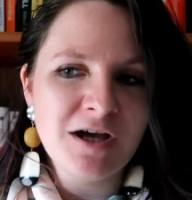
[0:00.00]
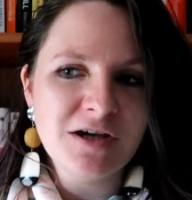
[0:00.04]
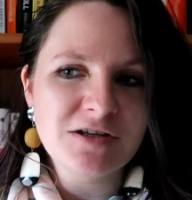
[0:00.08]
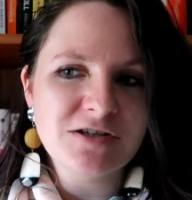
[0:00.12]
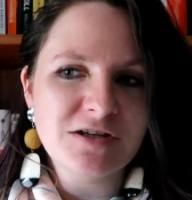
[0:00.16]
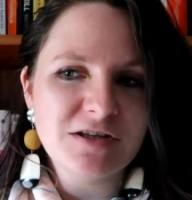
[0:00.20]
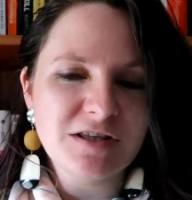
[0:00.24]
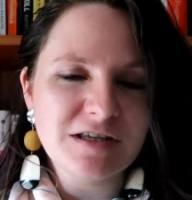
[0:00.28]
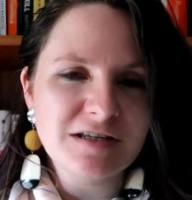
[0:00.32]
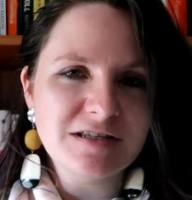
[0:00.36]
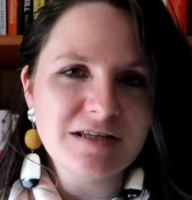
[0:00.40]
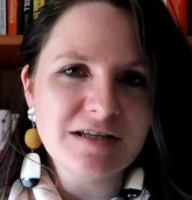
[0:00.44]

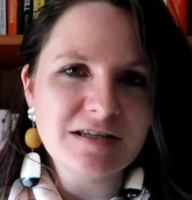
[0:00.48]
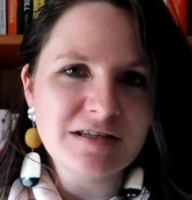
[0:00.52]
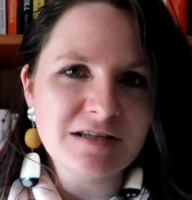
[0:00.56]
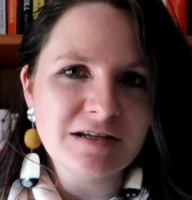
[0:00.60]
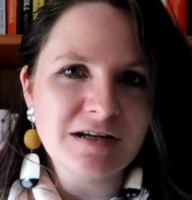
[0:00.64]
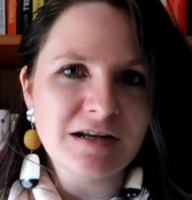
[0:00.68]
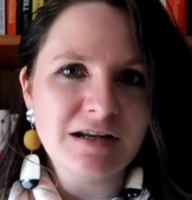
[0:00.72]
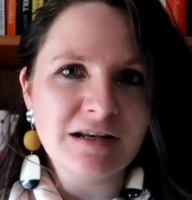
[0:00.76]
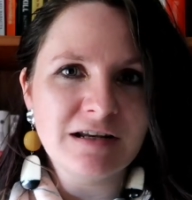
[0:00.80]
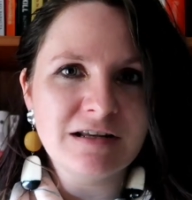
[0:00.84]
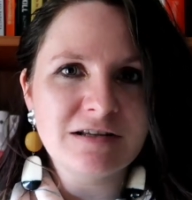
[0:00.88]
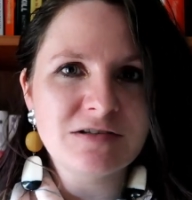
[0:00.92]
So this
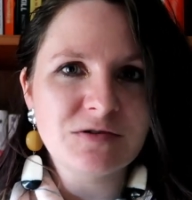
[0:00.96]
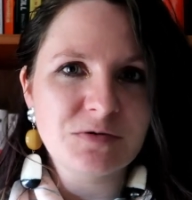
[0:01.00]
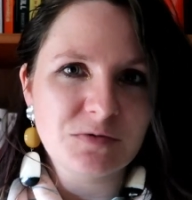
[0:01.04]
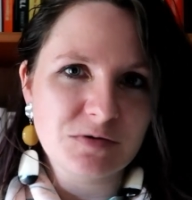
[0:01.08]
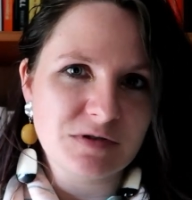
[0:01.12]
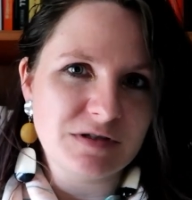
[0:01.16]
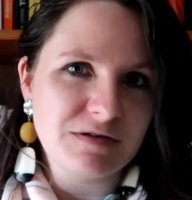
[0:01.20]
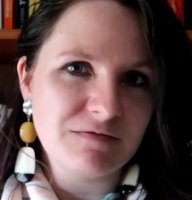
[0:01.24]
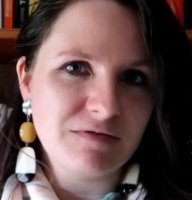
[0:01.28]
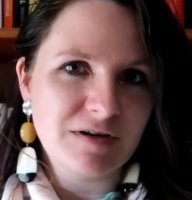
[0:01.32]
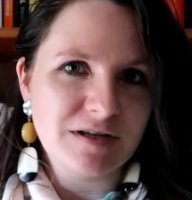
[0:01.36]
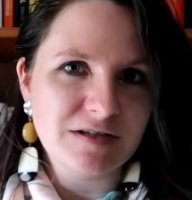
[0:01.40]
isn't an
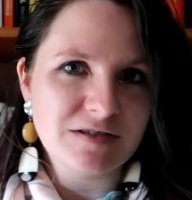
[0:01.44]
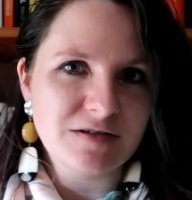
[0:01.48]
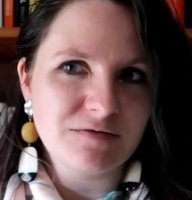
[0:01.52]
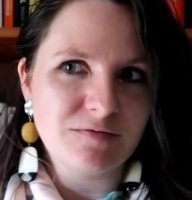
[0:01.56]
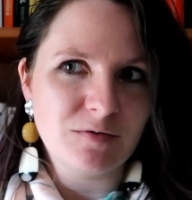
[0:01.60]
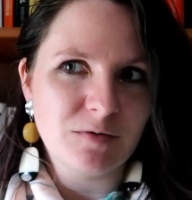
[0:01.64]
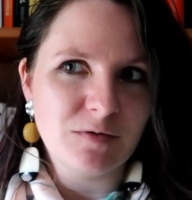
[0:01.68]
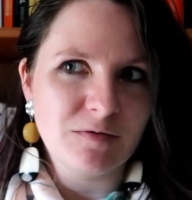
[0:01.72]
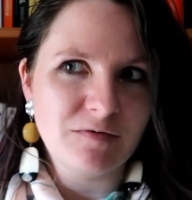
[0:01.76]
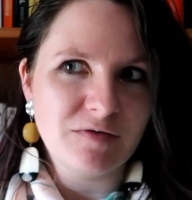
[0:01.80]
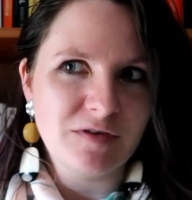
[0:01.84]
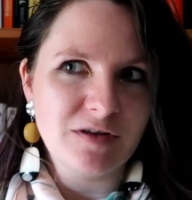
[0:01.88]
exhaustive list
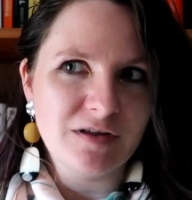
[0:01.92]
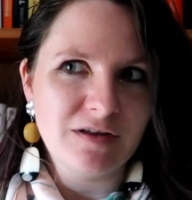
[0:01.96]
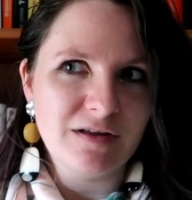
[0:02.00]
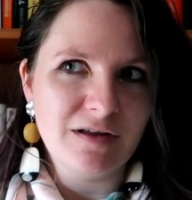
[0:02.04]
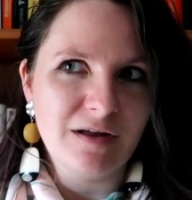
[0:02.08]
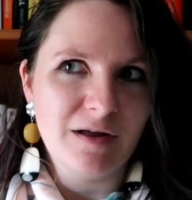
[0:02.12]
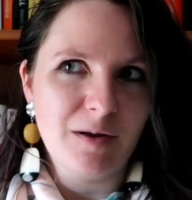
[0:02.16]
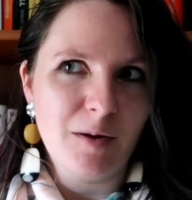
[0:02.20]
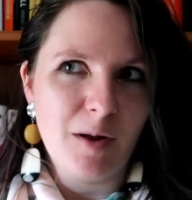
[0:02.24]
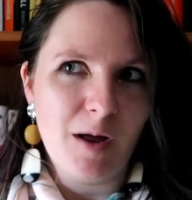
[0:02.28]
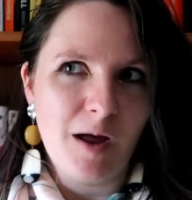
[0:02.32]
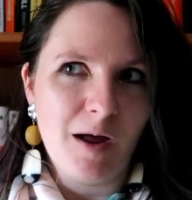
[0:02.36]
of all of
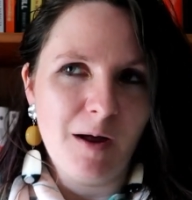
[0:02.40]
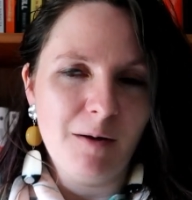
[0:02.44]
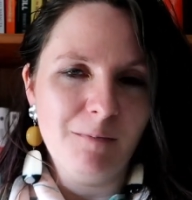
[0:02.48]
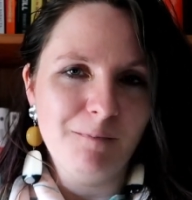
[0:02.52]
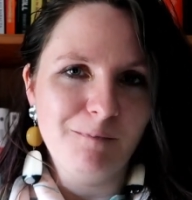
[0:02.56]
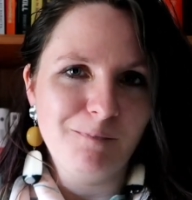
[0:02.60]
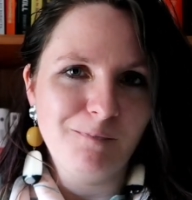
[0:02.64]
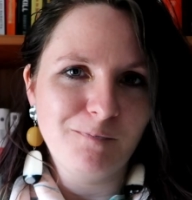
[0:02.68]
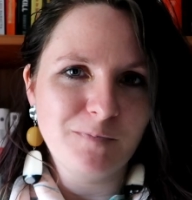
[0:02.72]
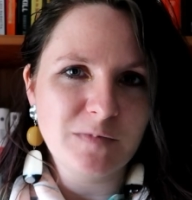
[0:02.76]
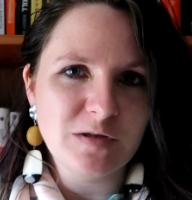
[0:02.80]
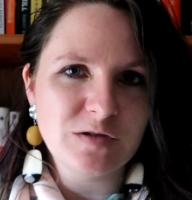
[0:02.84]

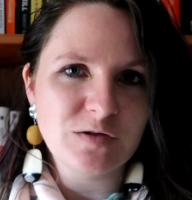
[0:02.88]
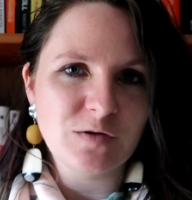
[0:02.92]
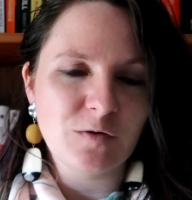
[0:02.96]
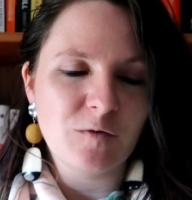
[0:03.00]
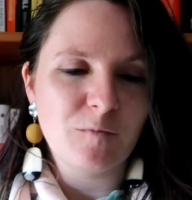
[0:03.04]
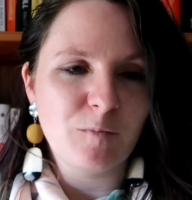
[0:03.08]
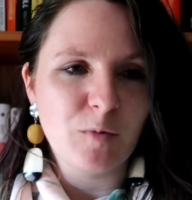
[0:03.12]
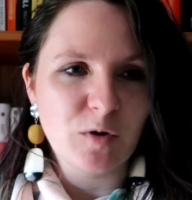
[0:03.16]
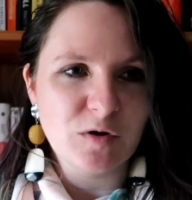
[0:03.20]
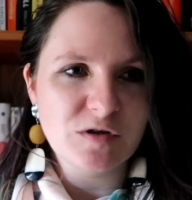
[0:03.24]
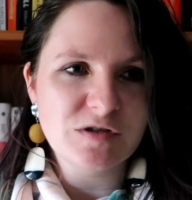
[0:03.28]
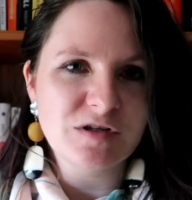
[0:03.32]
the sort
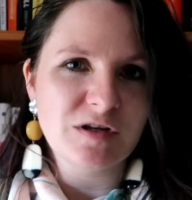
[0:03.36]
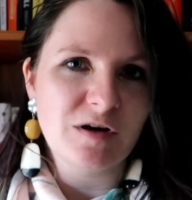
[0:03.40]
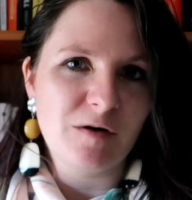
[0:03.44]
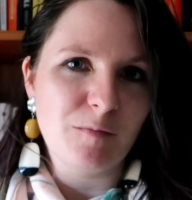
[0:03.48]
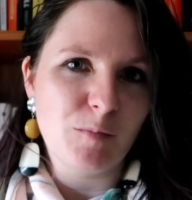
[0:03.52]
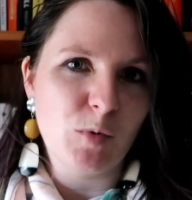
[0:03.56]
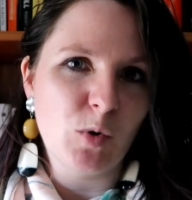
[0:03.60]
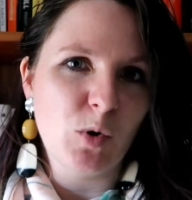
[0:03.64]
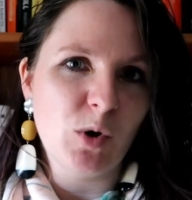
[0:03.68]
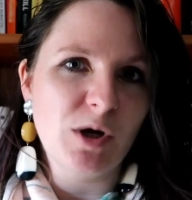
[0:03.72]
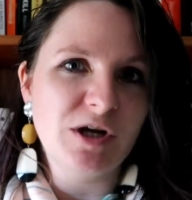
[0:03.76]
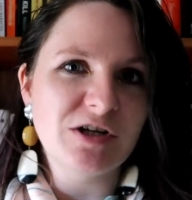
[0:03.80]
of books that I
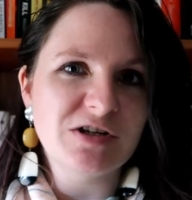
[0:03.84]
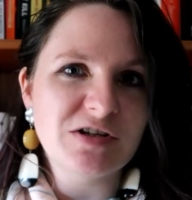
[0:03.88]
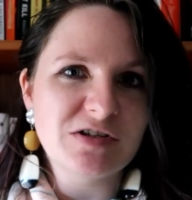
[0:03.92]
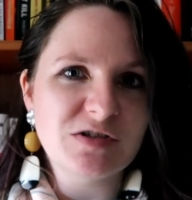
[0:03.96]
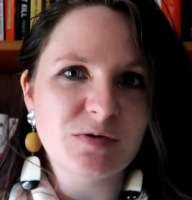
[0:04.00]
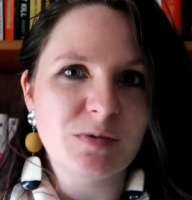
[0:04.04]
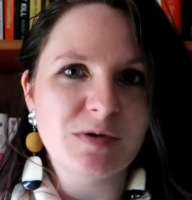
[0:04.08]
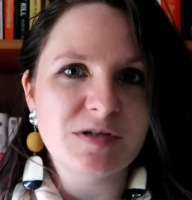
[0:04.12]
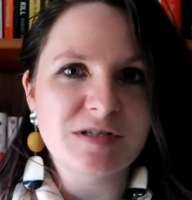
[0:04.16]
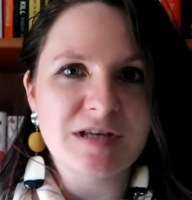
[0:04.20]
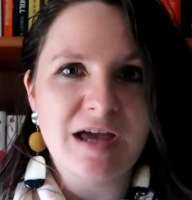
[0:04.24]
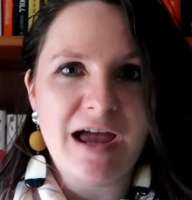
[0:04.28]
bought, it's
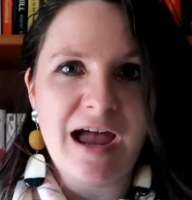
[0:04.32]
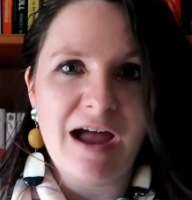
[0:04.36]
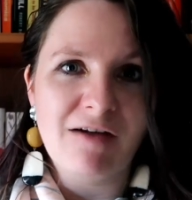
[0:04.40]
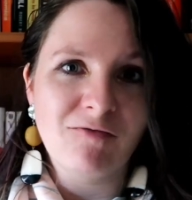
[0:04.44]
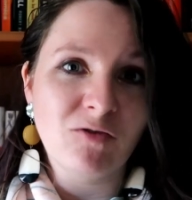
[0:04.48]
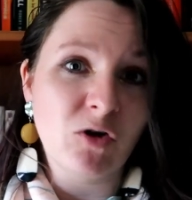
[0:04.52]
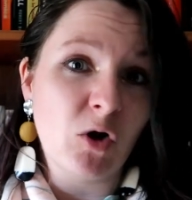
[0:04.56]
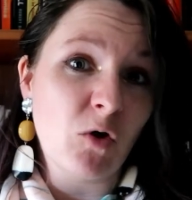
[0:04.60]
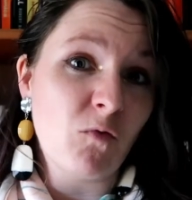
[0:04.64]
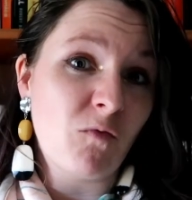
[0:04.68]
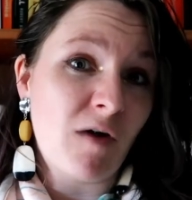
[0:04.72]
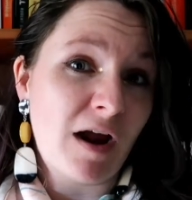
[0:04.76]
just the ones I
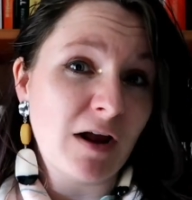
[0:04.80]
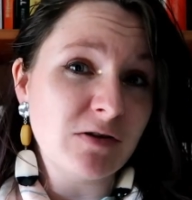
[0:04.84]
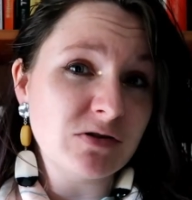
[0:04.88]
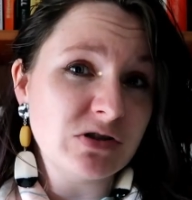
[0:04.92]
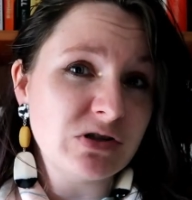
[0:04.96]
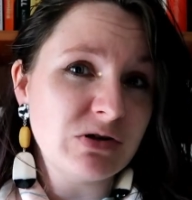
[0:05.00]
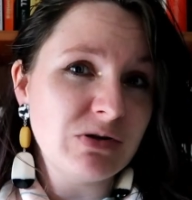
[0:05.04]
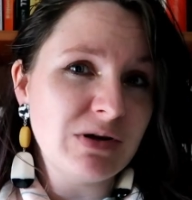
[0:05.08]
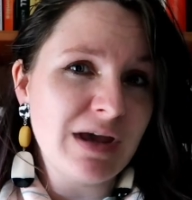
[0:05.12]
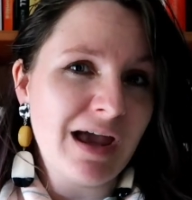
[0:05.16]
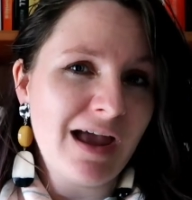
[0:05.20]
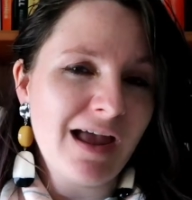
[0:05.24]
haven't got round
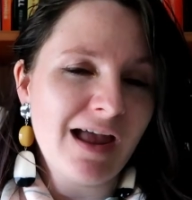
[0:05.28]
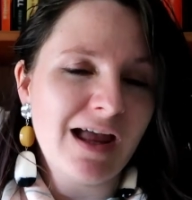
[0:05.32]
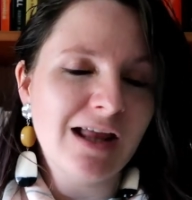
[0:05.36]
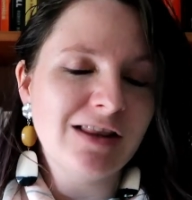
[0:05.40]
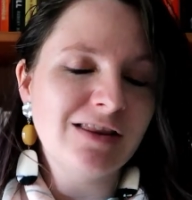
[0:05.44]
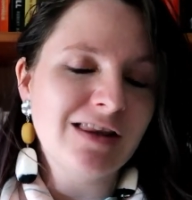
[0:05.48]
to yet,